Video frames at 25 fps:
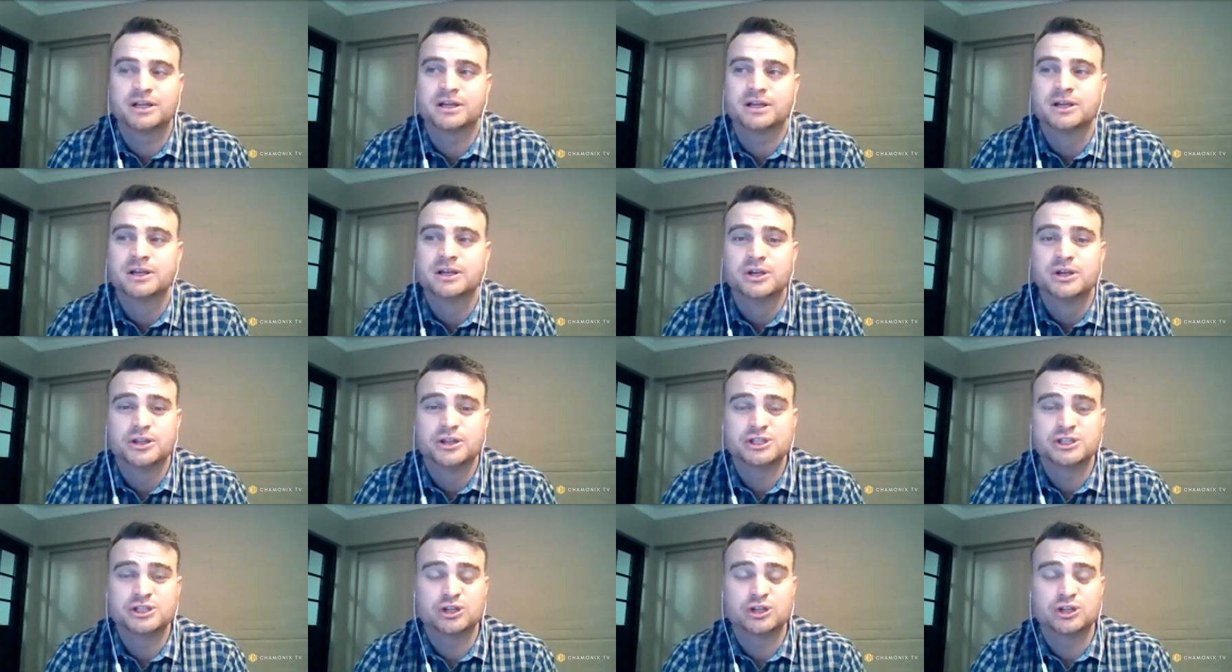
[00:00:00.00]
There's a
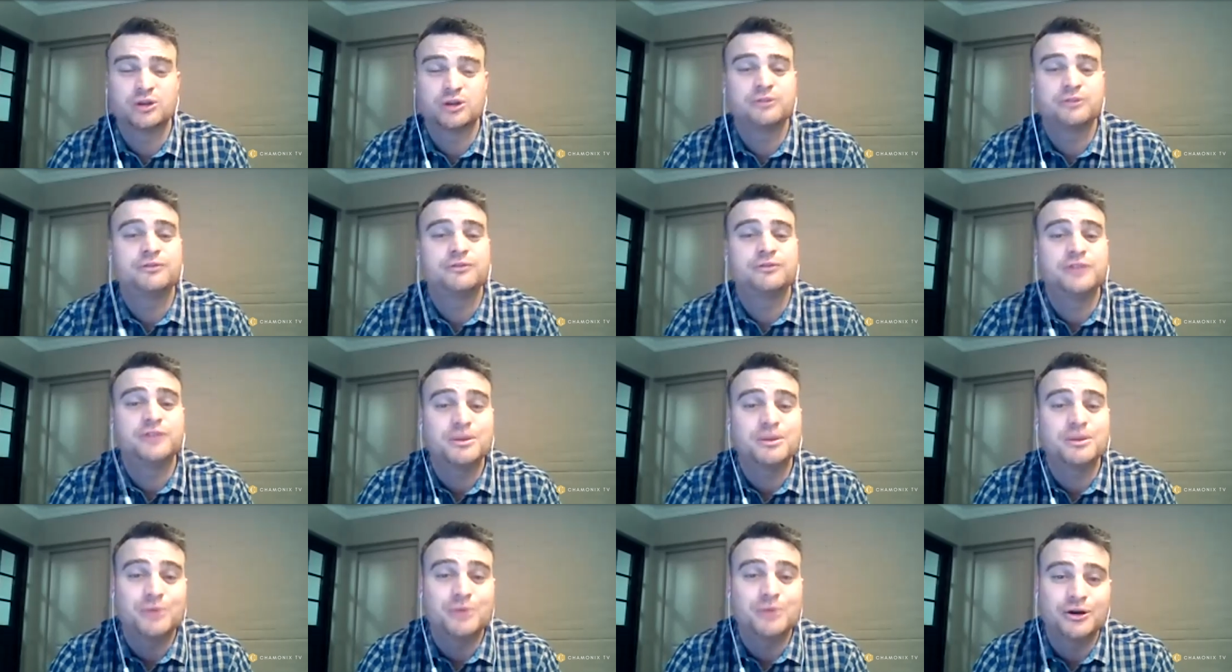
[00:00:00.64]
lot of fear
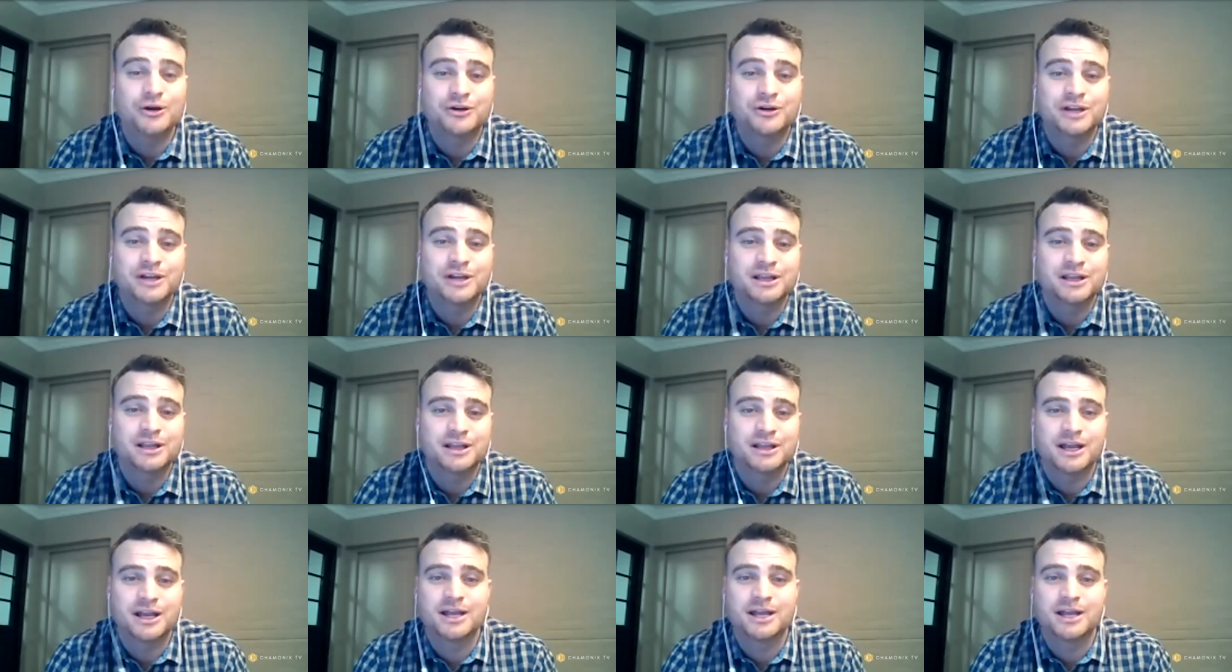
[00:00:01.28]
mongering.
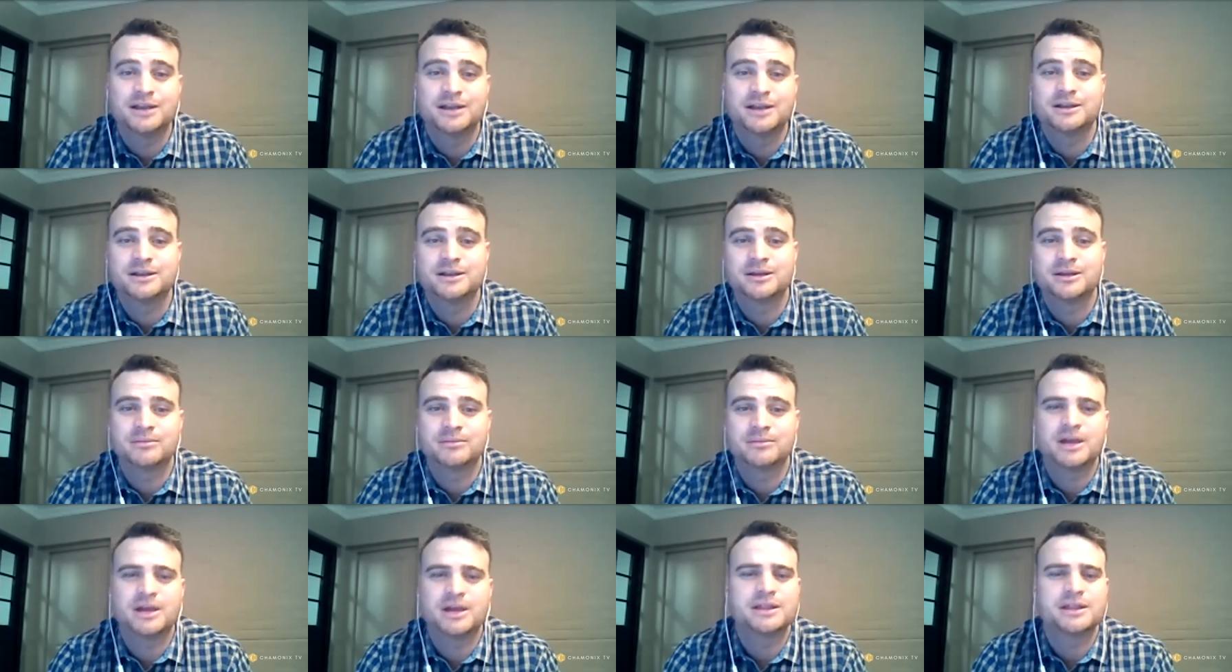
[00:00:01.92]
And um,
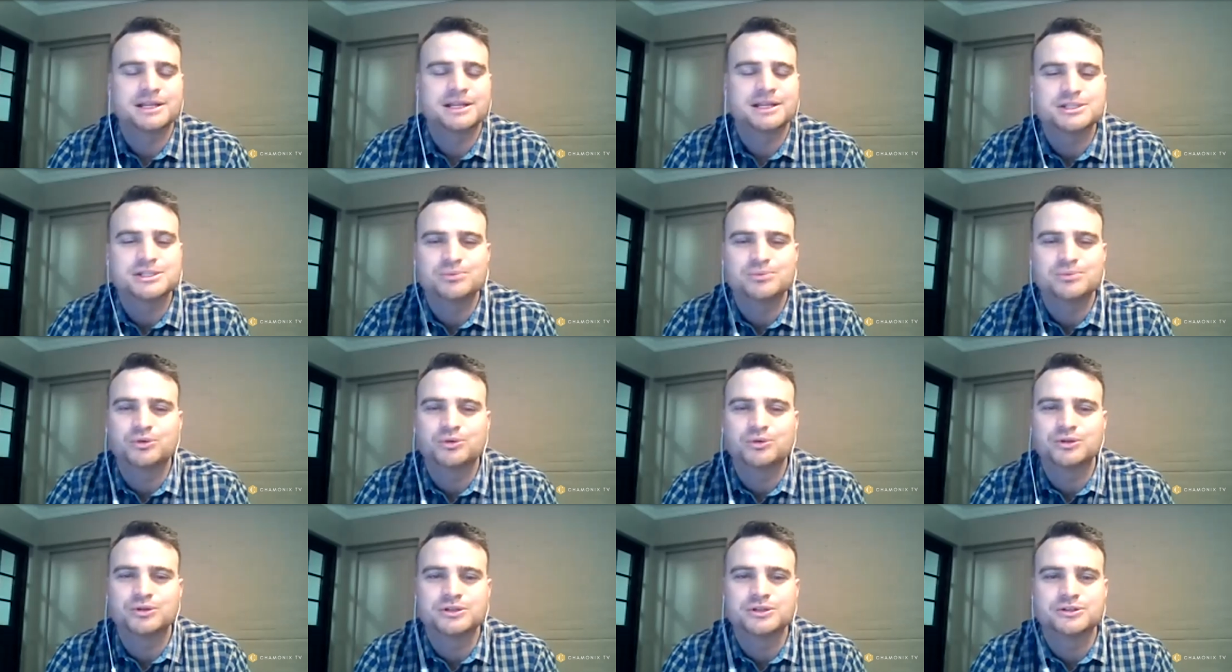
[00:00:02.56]
I think it's
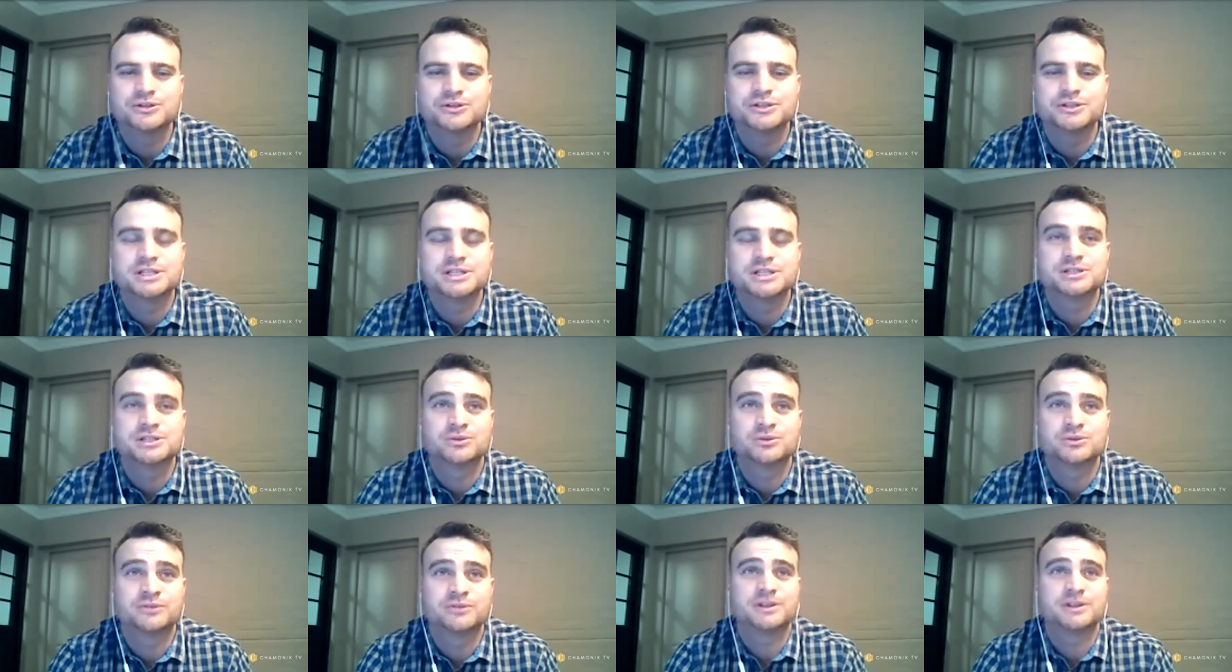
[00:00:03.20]
important to just sort
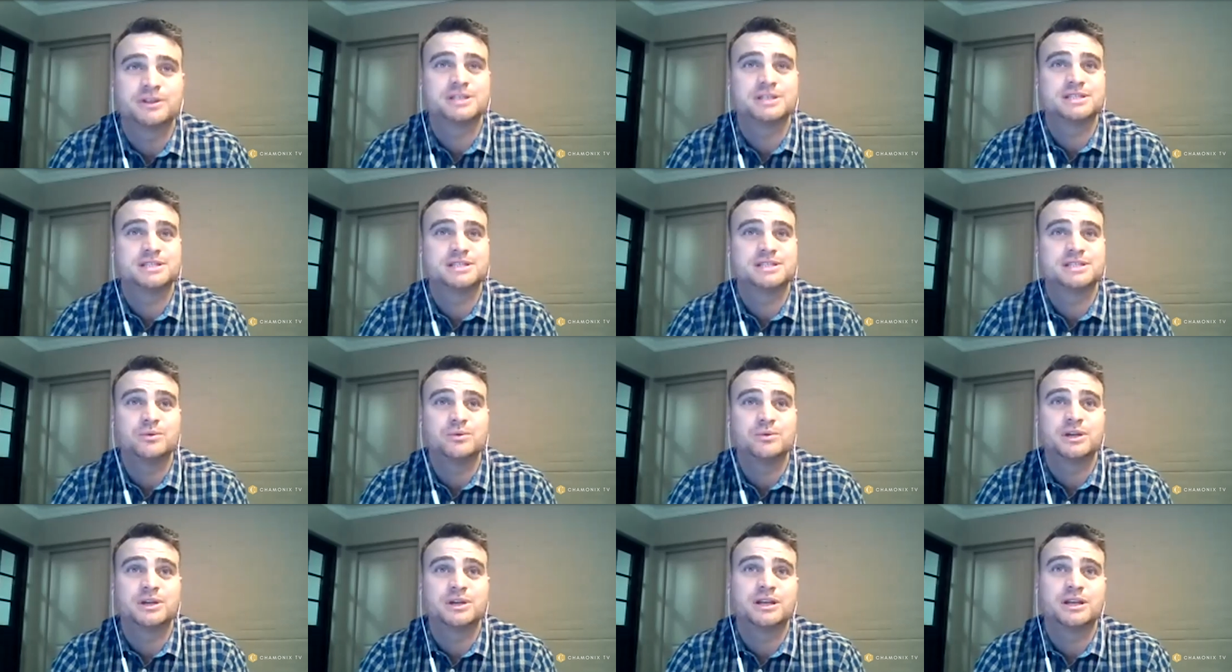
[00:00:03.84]
of understand what it
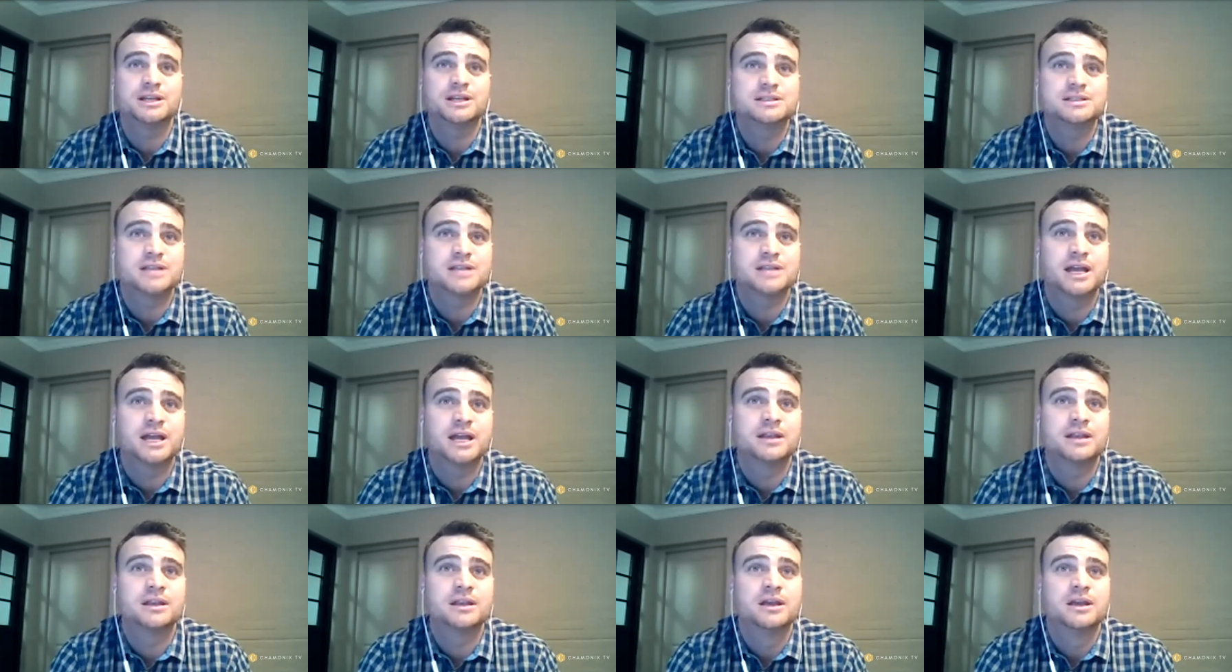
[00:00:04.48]
is and,
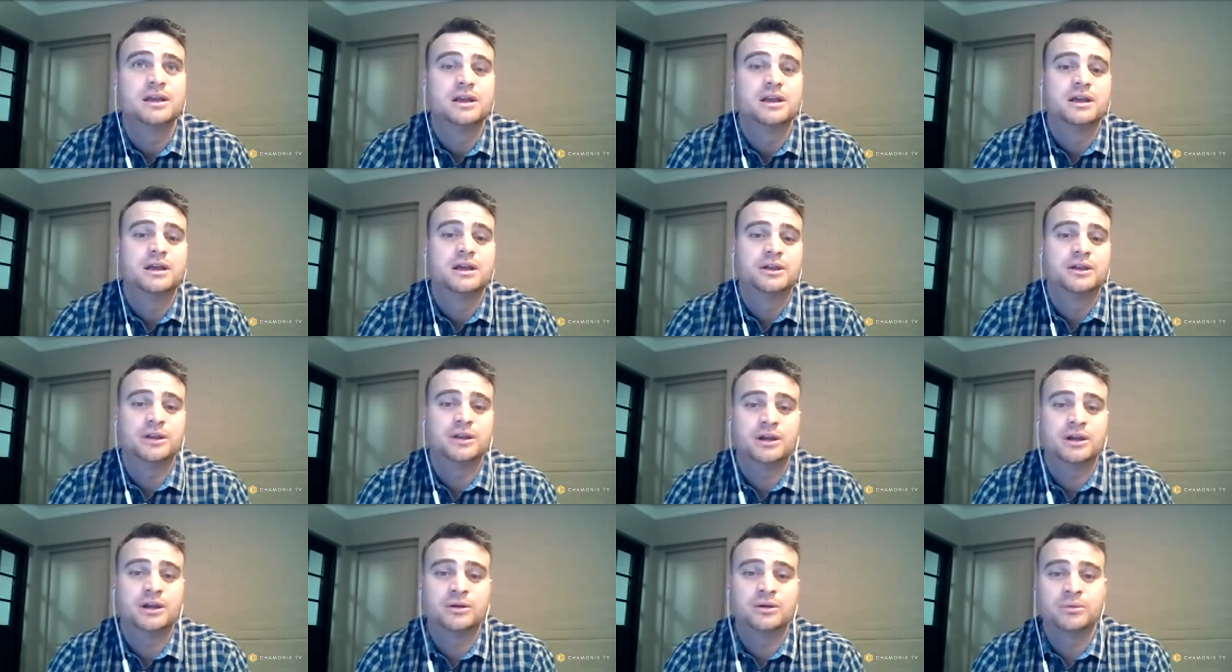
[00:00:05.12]
you
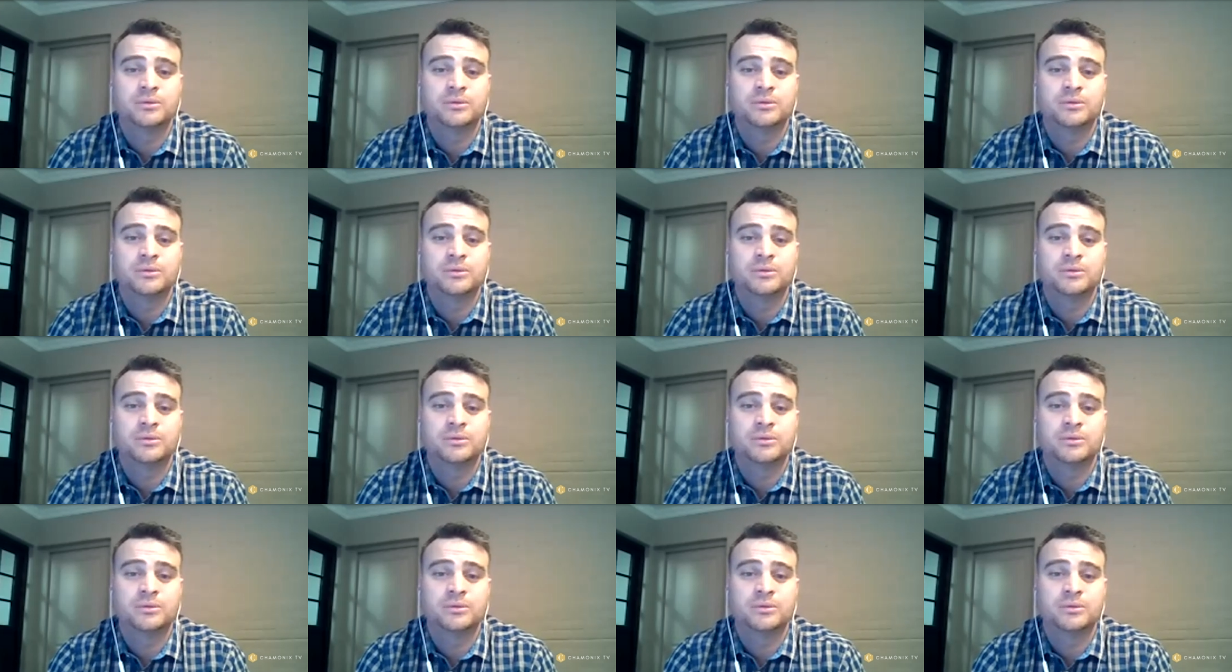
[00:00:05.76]
know,